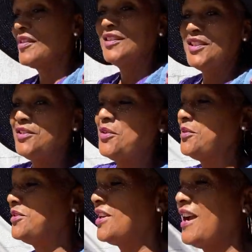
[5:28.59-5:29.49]
Didn't know
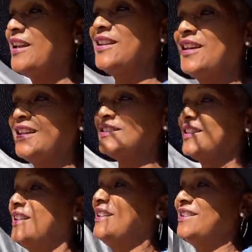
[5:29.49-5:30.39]
the dialect,
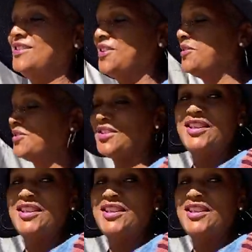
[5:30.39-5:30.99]
and those